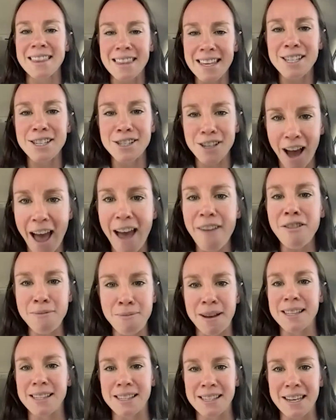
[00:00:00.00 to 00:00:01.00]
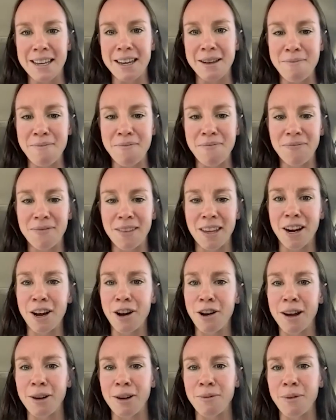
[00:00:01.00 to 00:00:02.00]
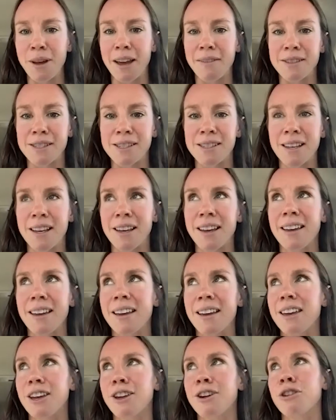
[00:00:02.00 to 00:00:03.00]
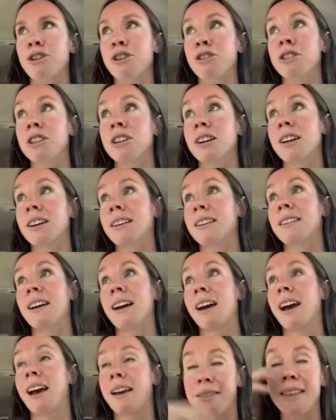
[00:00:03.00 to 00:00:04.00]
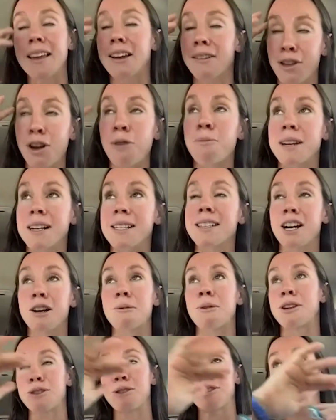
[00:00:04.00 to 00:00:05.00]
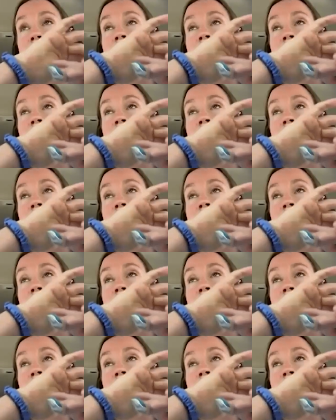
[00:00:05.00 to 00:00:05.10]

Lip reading: this is everyone's team, and we have you look, I think of the opening ceremonies and you